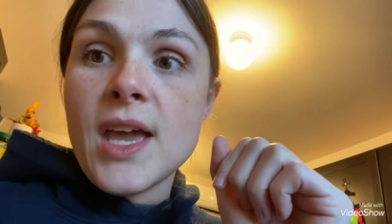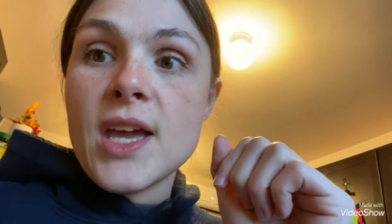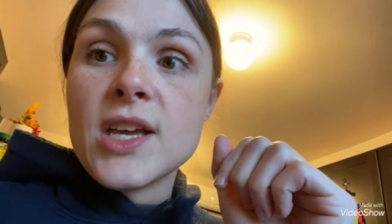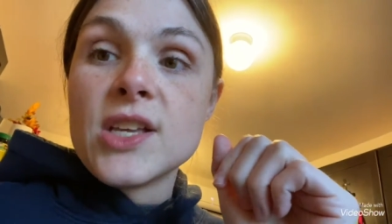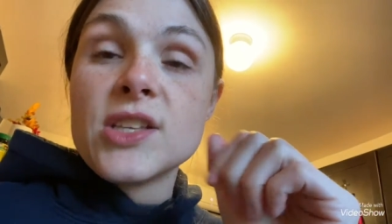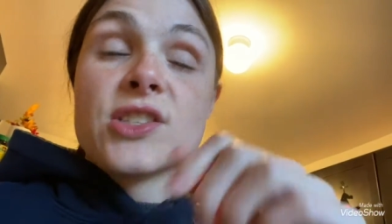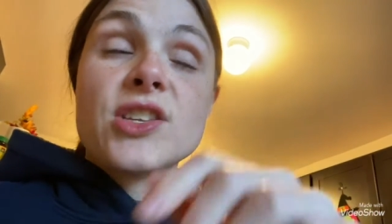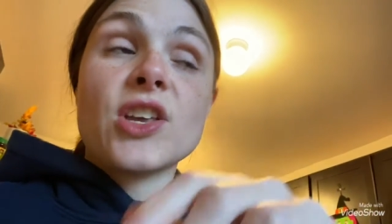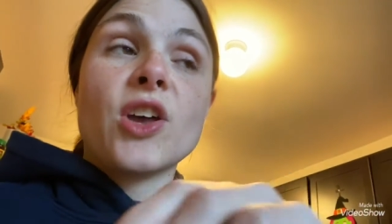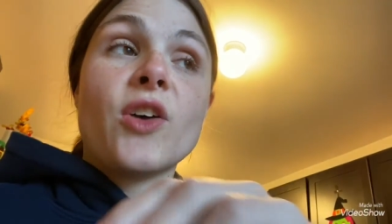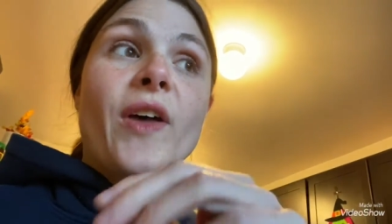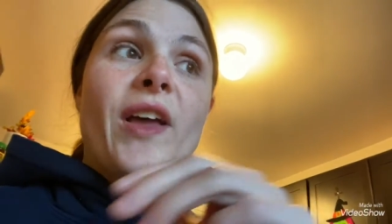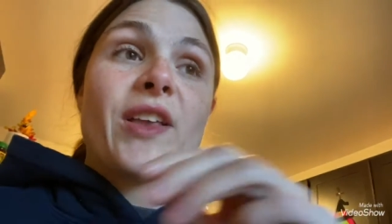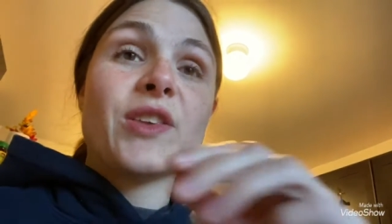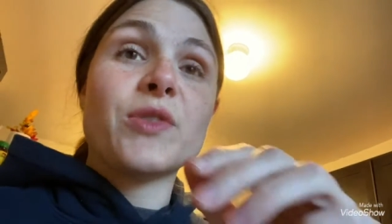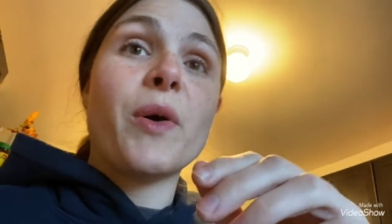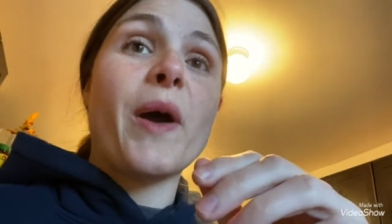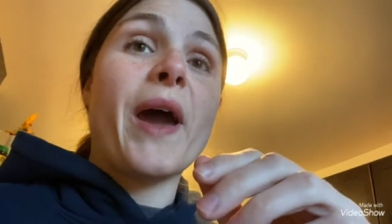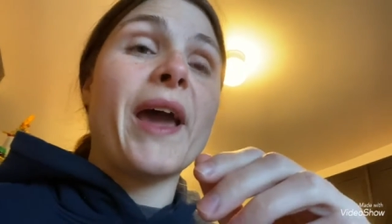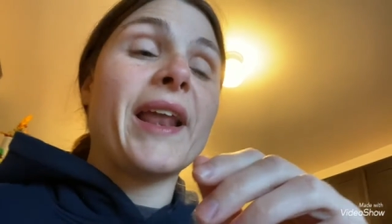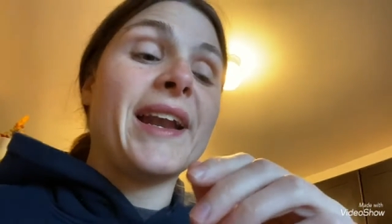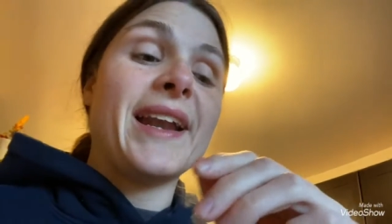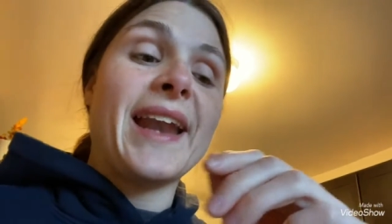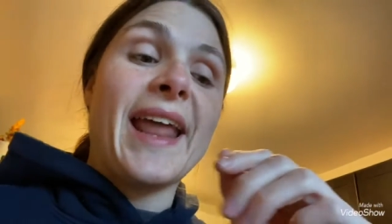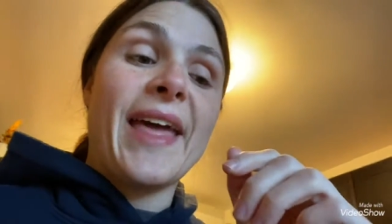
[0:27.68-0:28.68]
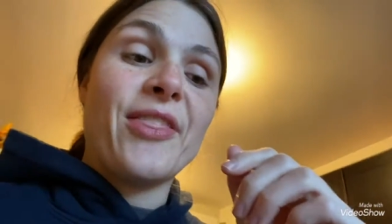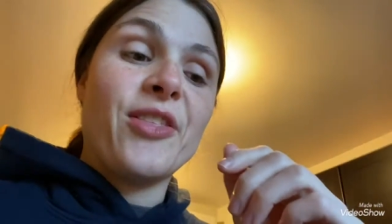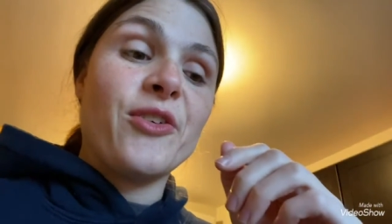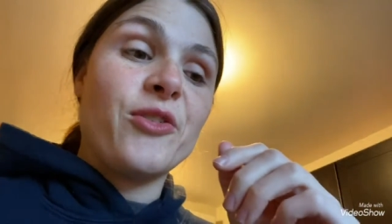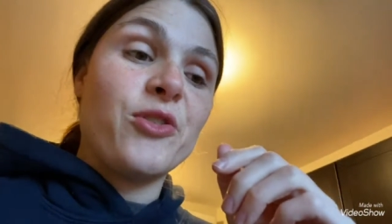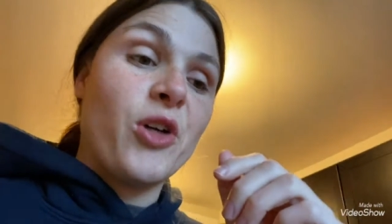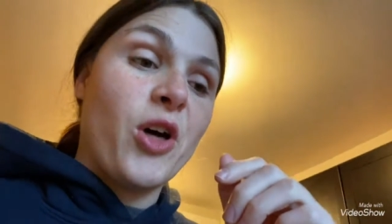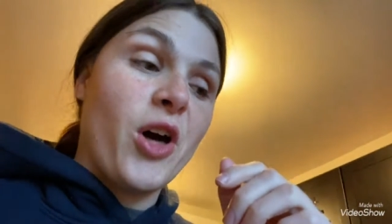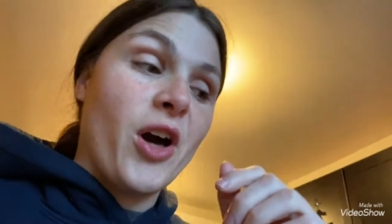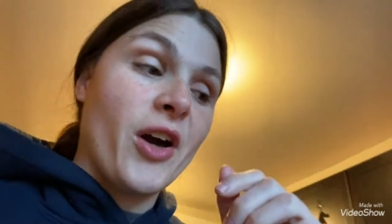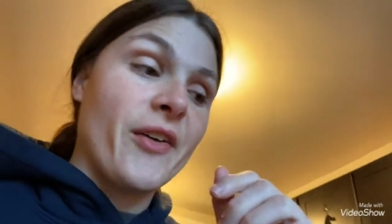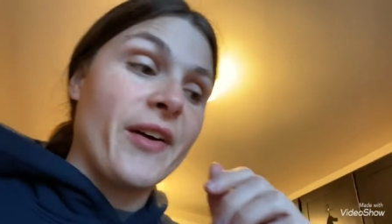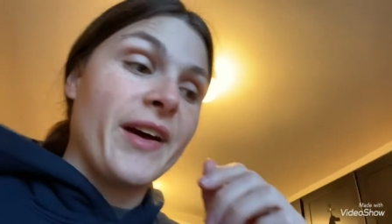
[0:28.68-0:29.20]
So that's why I didn't end the
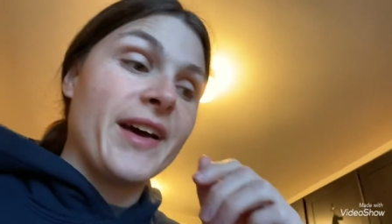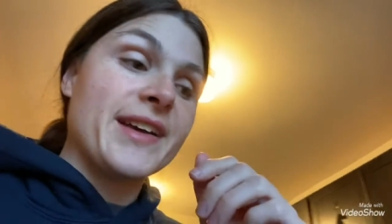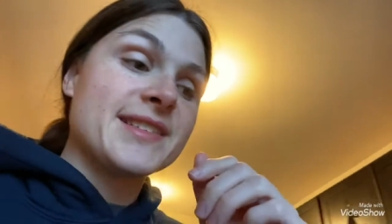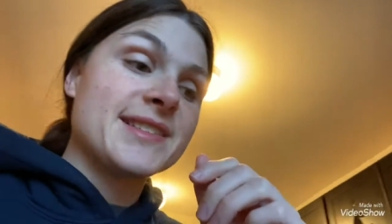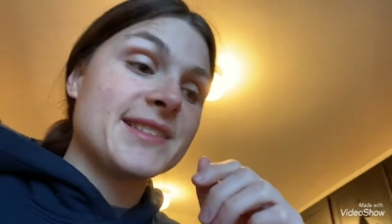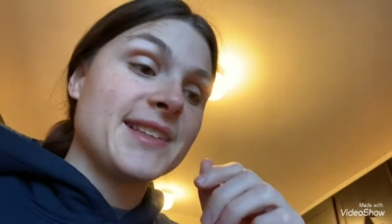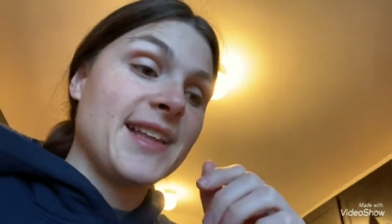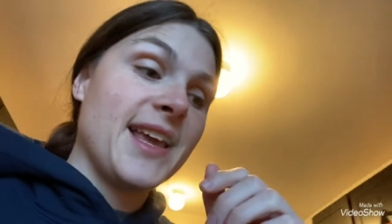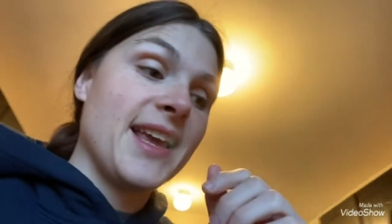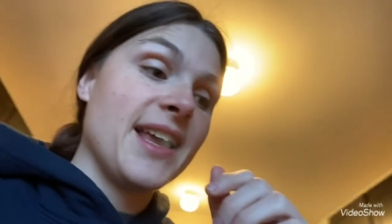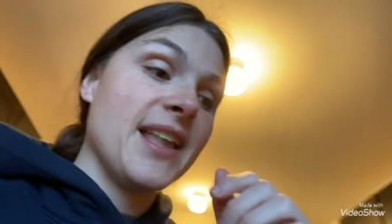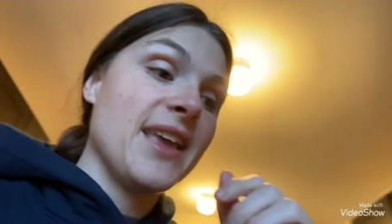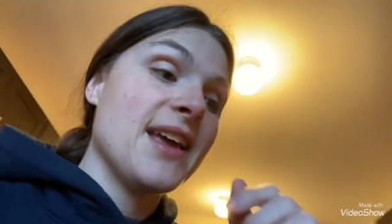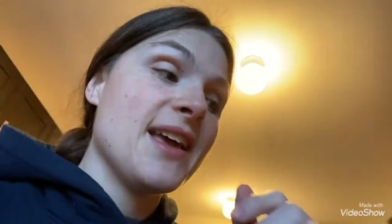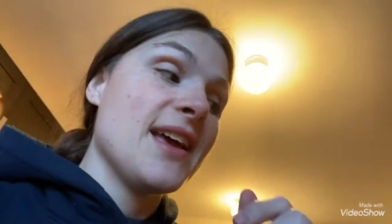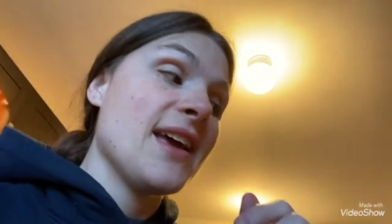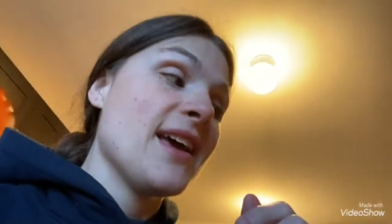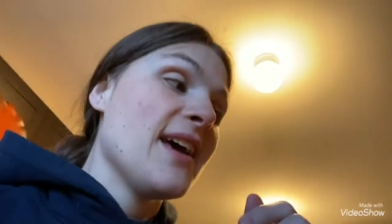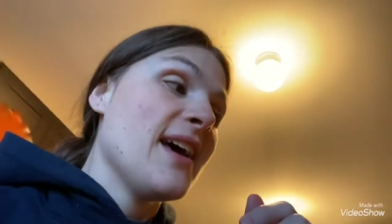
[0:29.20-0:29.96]
vlog last night